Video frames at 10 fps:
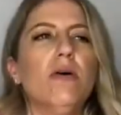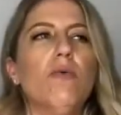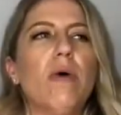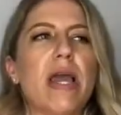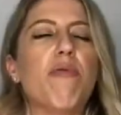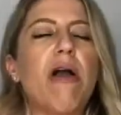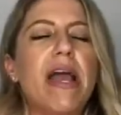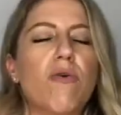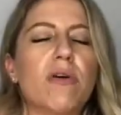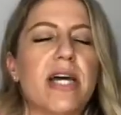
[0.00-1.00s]
wait,
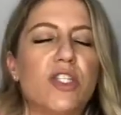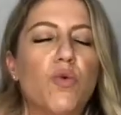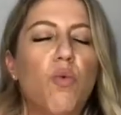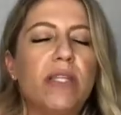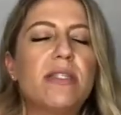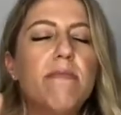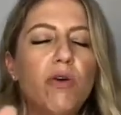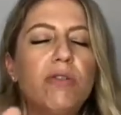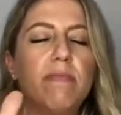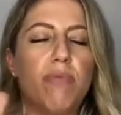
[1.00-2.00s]
prioritize, what's the
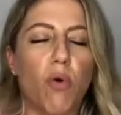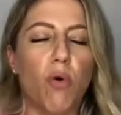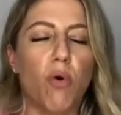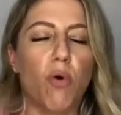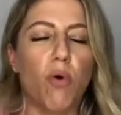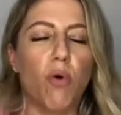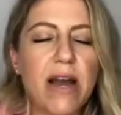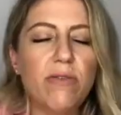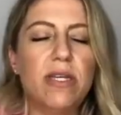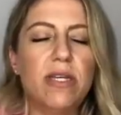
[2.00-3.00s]
most important right
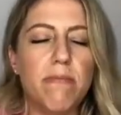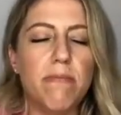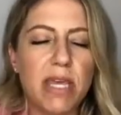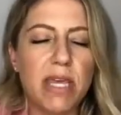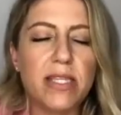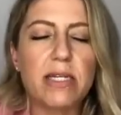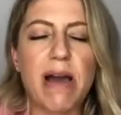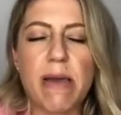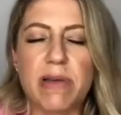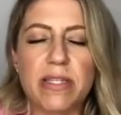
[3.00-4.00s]
now to me, to
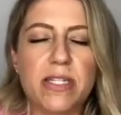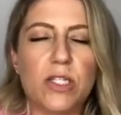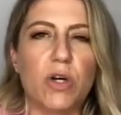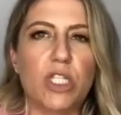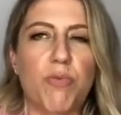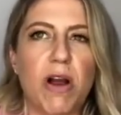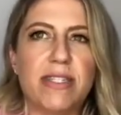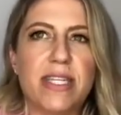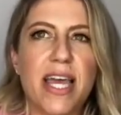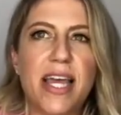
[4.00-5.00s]
my business, what's
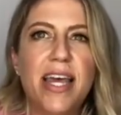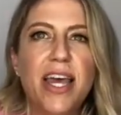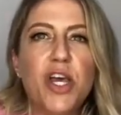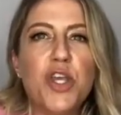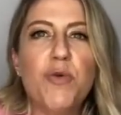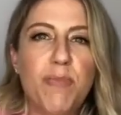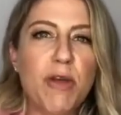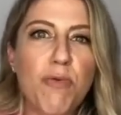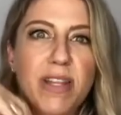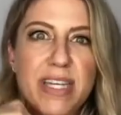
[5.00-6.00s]
pressing, you would be
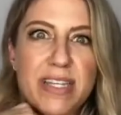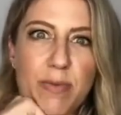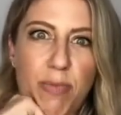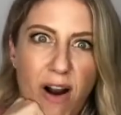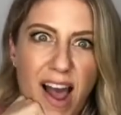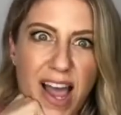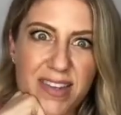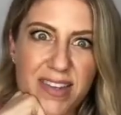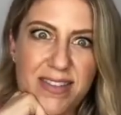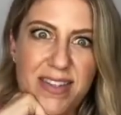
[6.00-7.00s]
really
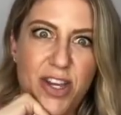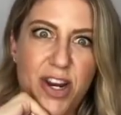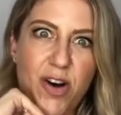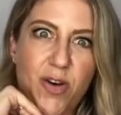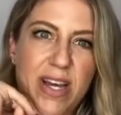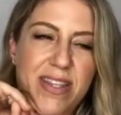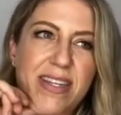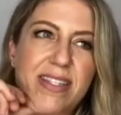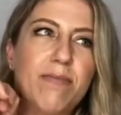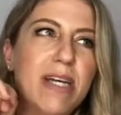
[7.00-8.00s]
surprised. You know, I think
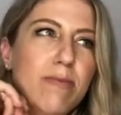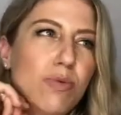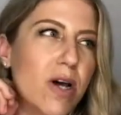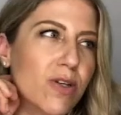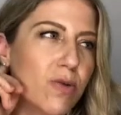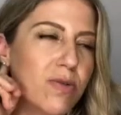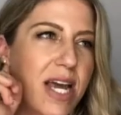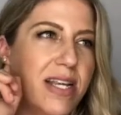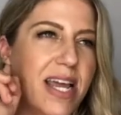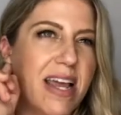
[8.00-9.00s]
sometimes we also
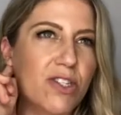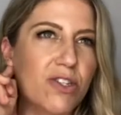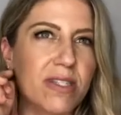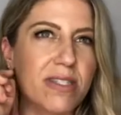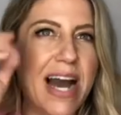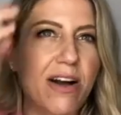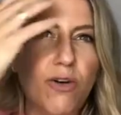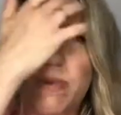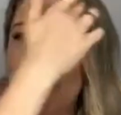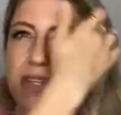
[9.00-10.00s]
tend to answer and tackle
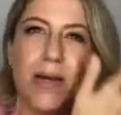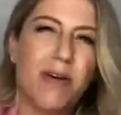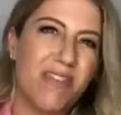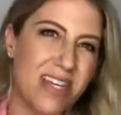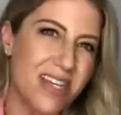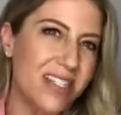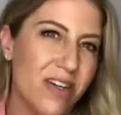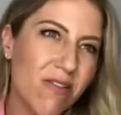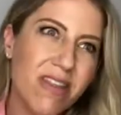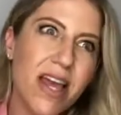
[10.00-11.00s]
maybe some of the
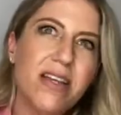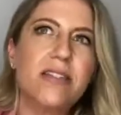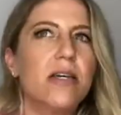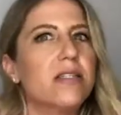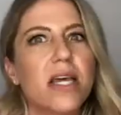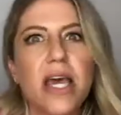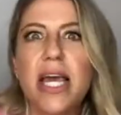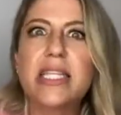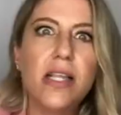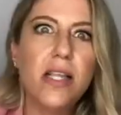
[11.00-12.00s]
easier things, because
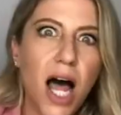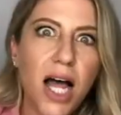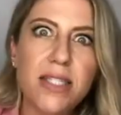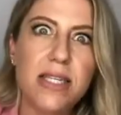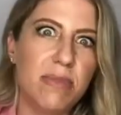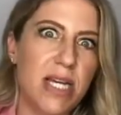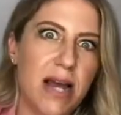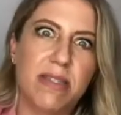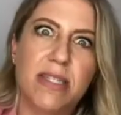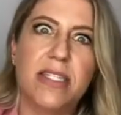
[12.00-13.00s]
it's a lot
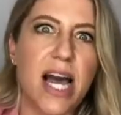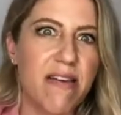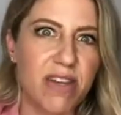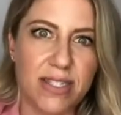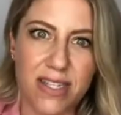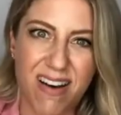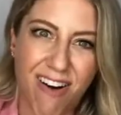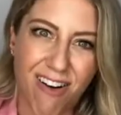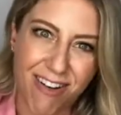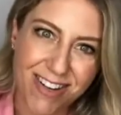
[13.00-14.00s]
sometimes to dive into the
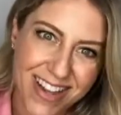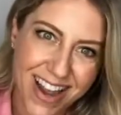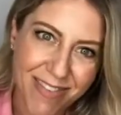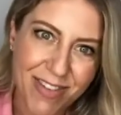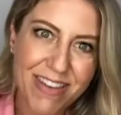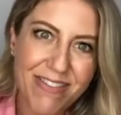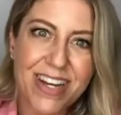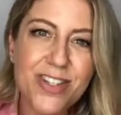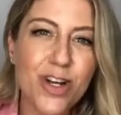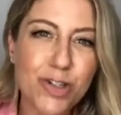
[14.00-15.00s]
harder stuff, even
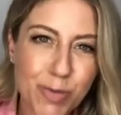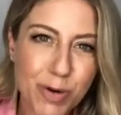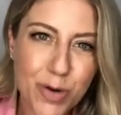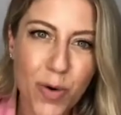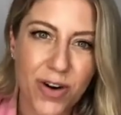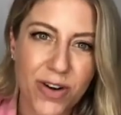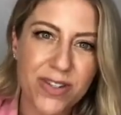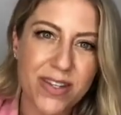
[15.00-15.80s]
as entrepreneurs.